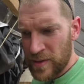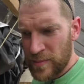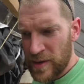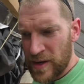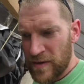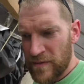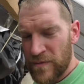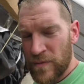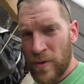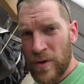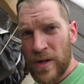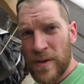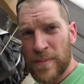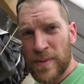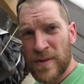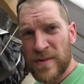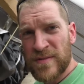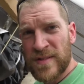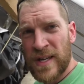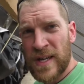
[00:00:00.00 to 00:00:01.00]
about forty
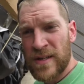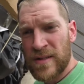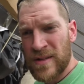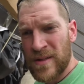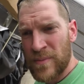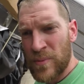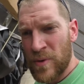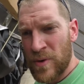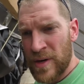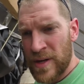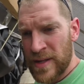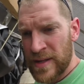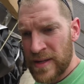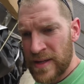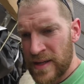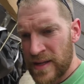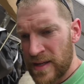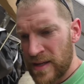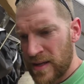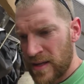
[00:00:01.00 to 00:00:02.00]
percent in the morning.
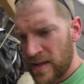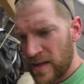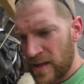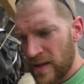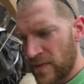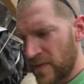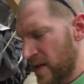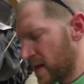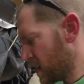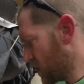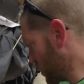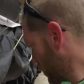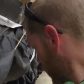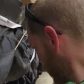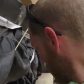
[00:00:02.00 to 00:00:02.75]
And then